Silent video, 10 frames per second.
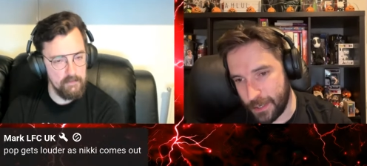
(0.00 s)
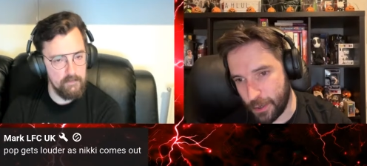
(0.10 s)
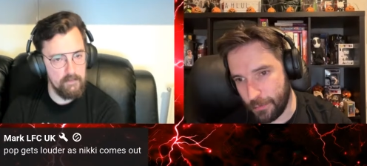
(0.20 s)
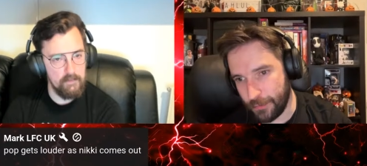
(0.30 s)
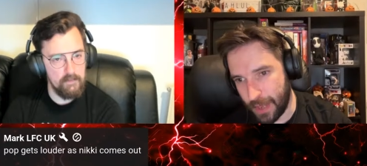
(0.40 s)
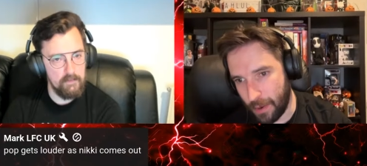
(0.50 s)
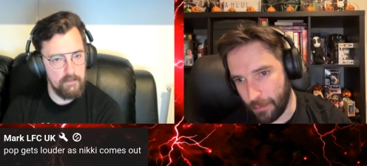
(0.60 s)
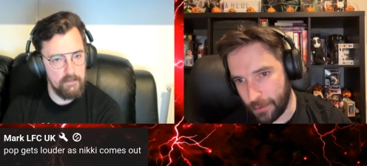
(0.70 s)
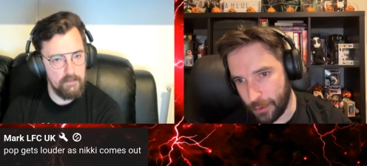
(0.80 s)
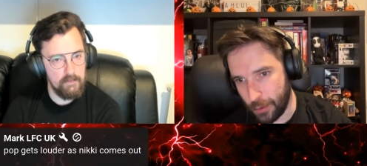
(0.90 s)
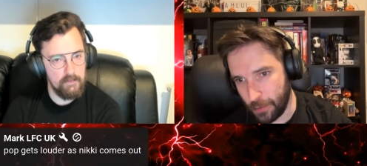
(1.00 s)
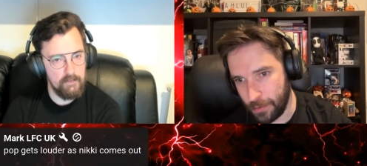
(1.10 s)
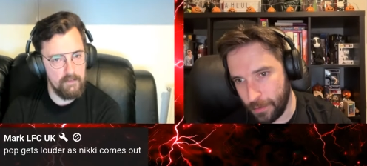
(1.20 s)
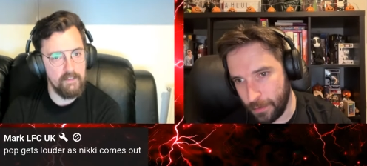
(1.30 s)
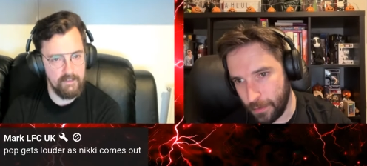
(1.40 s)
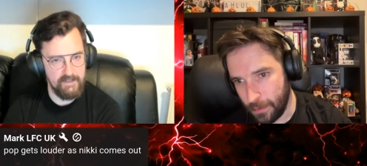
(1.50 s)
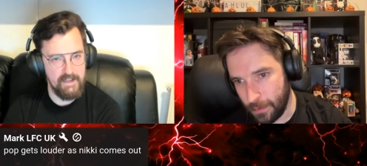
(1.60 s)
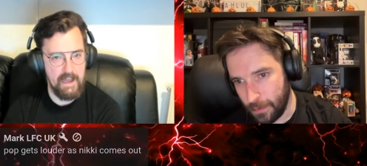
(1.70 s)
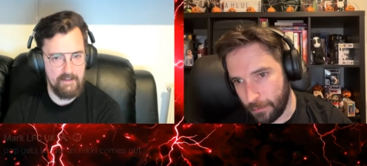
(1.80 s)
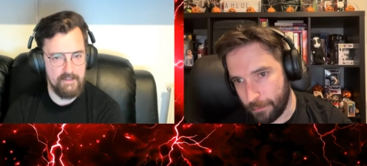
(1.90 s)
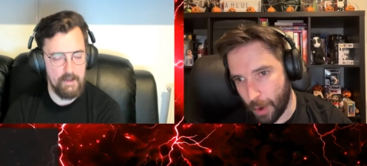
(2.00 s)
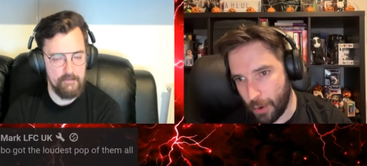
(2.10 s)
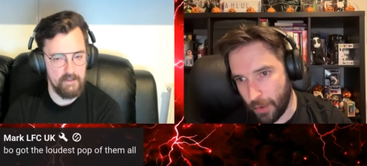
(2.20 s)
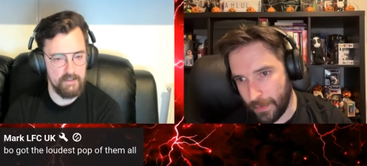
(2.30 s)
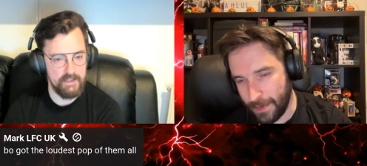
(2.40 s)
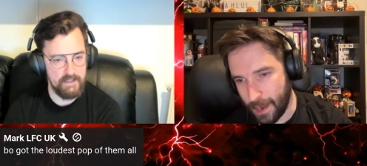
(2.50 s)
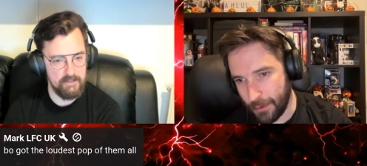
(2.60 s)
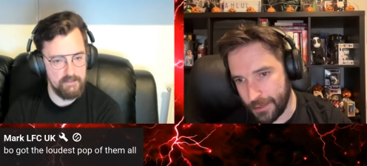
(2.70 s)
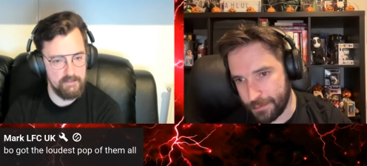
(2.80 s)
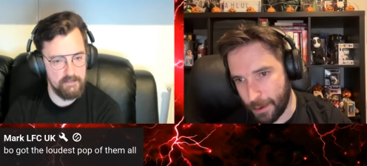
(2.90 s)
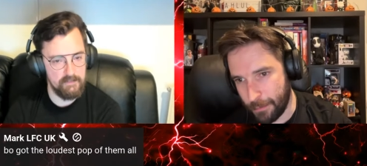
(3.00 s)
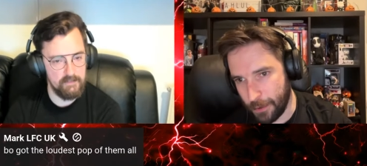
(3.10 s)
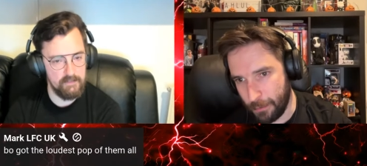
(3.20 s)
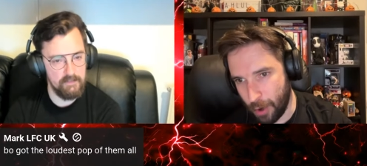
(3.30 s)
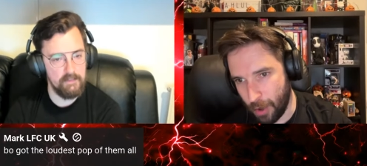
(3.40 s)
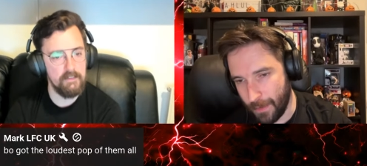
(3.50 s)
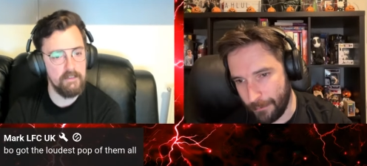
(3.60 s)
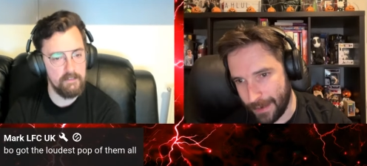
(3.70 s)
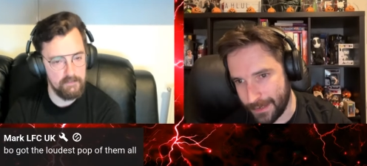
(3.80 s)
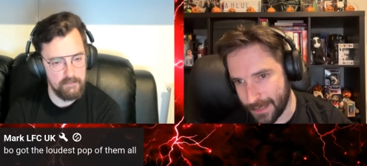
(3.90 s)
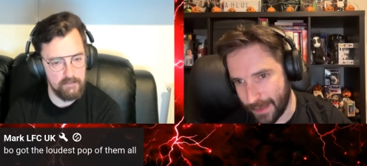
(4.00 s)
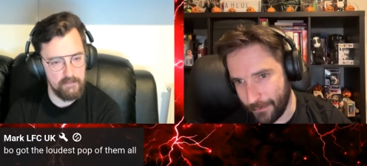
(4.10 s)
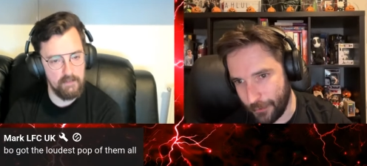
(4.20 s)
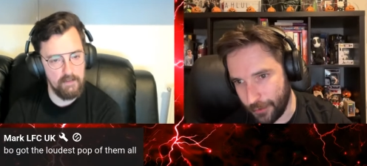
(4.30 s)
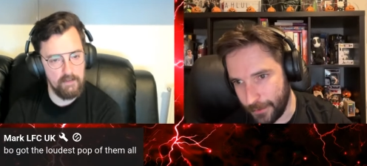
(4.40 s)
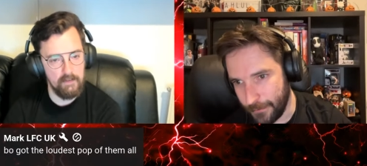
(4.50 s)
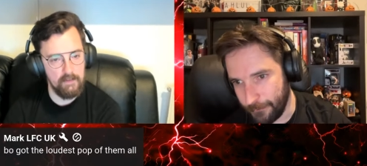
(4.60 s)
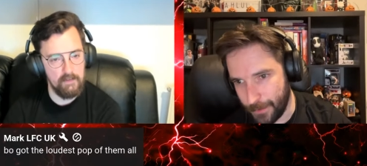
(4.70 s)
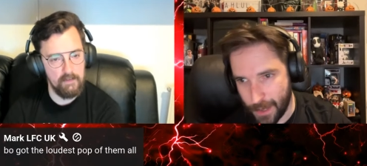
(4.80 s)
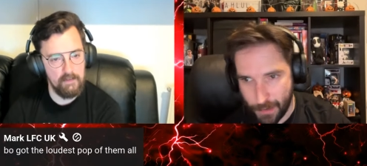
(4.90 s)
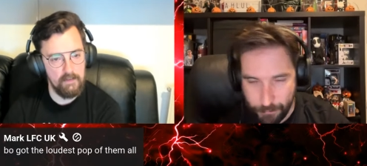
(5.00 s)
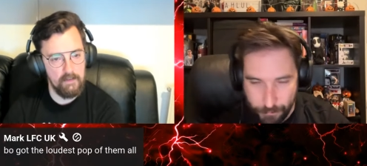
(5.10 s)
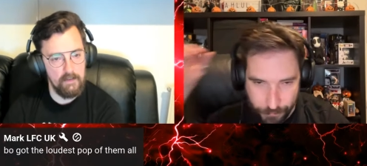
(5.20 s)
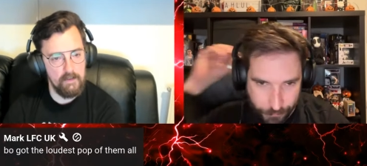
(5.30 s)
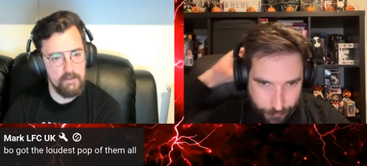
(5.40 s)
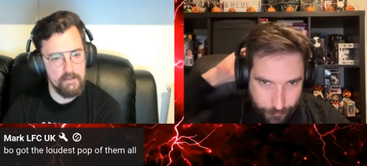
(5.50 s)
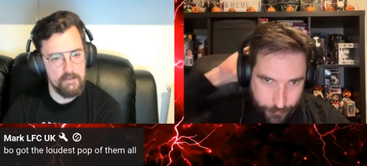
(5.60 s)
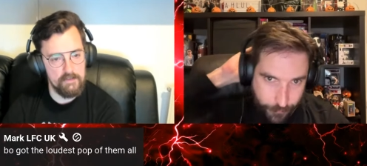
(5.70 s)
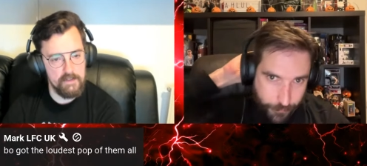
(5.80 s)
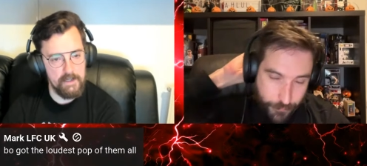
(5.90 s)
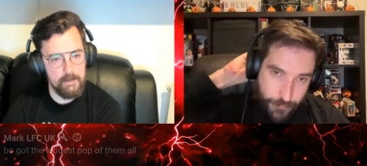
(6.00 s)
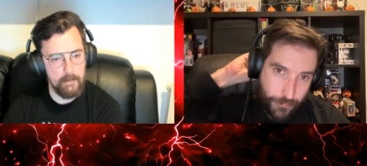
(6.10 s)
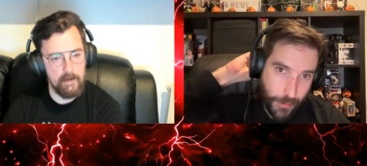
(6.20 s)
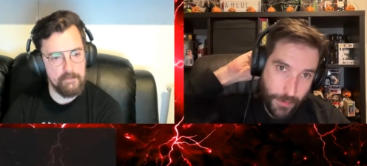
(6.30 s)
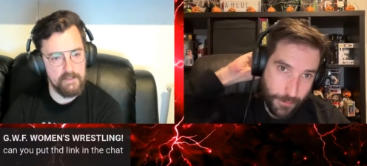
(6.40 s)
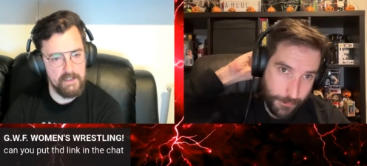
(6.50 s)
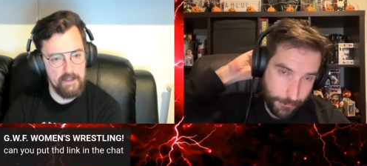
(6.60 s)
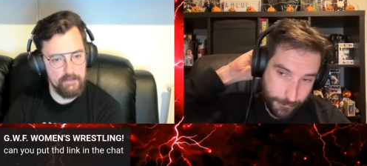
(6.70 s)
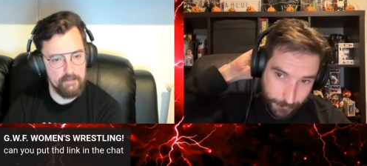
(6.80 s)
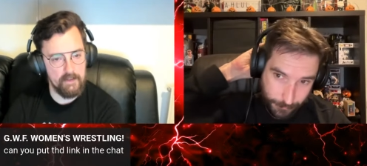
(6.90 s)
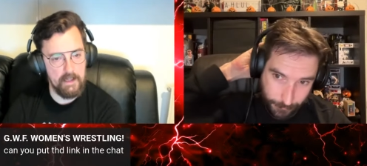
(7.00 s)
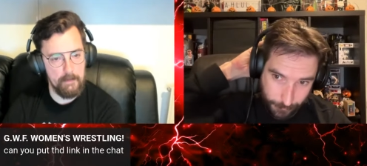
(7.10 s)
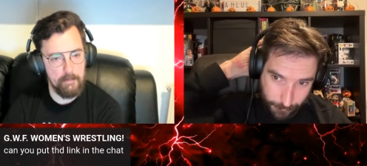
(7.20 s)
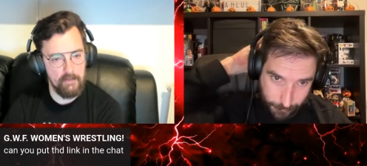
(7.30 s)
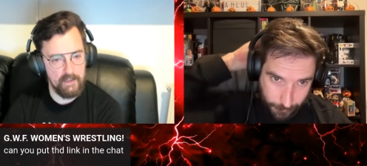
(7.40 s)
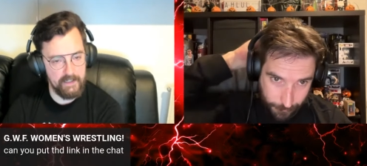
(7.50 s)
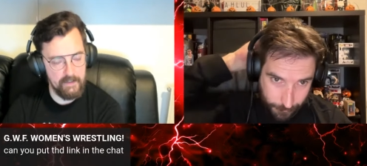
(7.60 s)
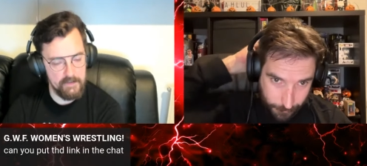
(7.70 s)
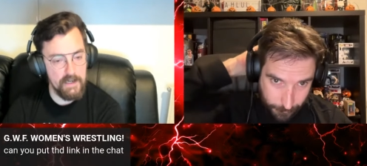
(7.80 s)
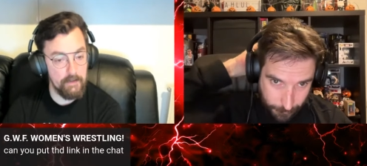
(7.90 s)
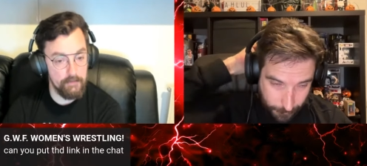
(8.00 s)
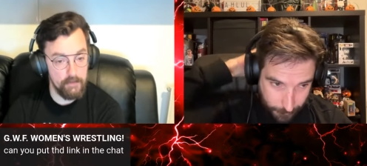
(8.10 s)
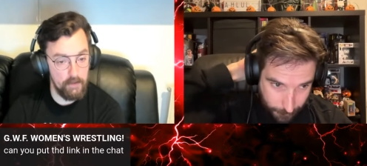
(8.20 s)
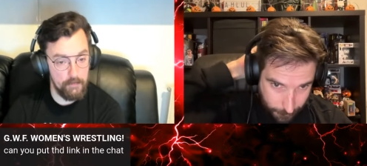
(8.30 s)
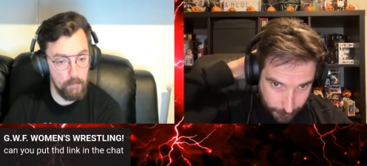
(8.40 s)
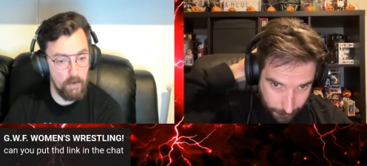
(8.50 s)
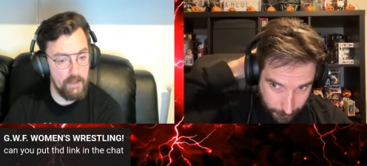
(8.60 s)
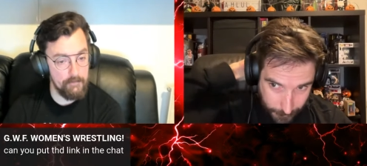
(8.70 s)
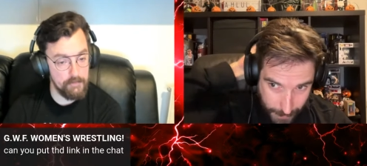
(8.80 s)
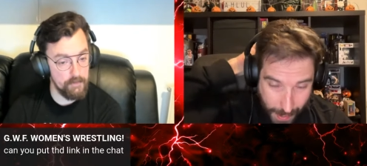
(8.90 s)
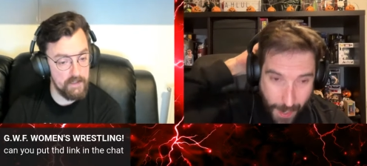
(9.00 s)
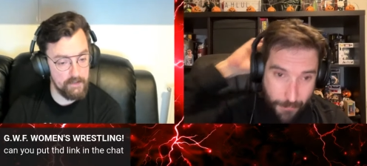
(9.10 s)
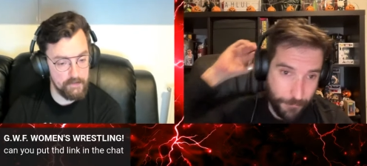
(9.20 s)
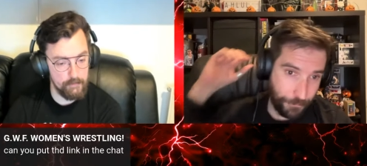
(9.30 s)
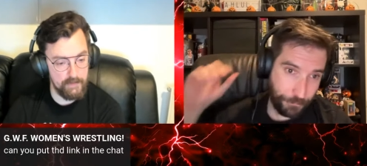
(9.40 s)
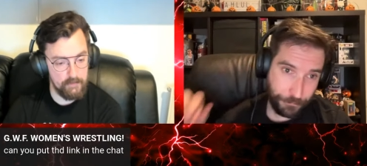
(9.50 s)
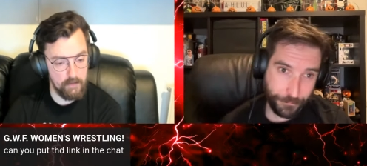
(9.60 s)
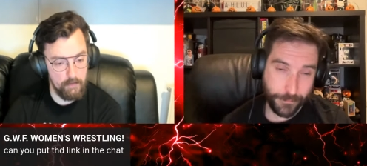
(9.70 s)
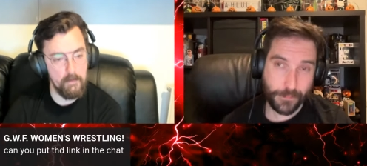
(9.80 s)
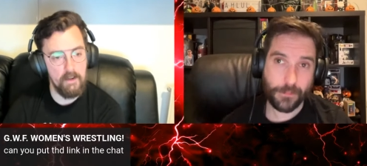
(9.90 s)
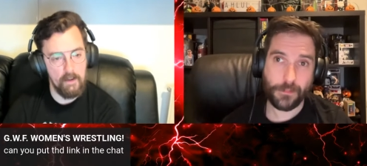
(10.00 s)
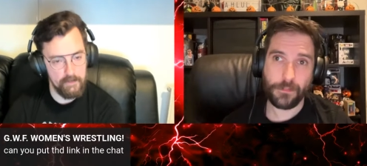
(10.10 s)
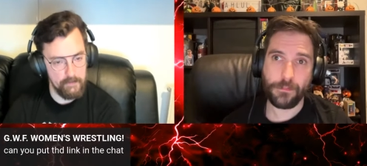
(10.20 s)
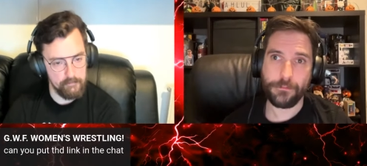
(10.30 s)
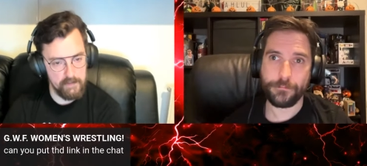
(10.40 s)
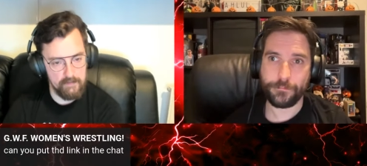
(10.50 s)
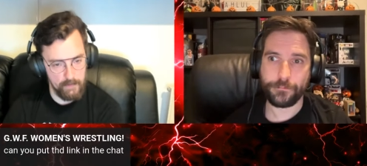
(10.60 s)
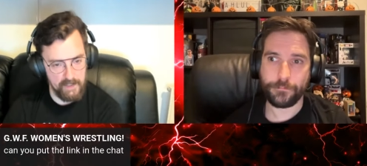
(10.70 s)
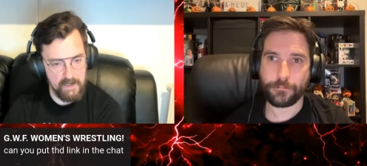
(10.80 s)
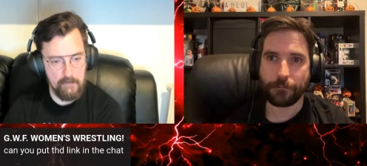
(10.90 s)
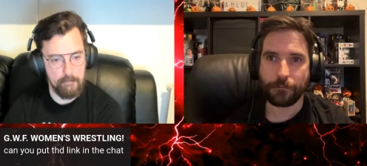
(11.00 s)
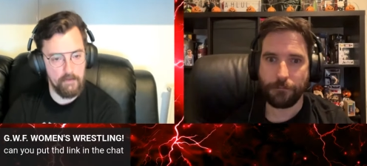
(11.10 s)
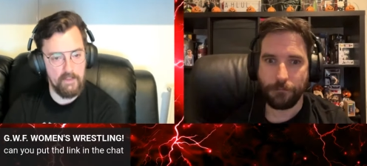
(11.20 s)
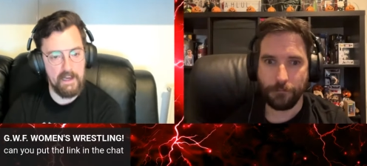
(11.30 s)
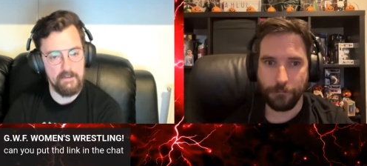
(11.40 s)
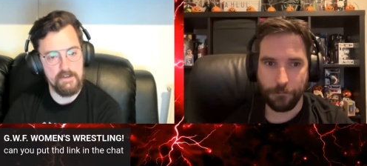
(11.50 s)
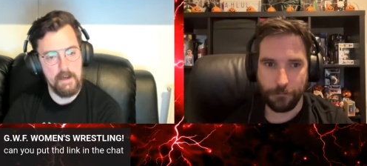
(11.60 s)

Speaker 1: comes out. Cool. Yeah. Definitely. Oh, got the loudest pop of them all. That makes sense. Yeah.
Speaker 2: JWF did ask, can I put the link in the chat? So the one that I've just yeah. tagged you in, Dom, that you've retweeted, I've put that in chat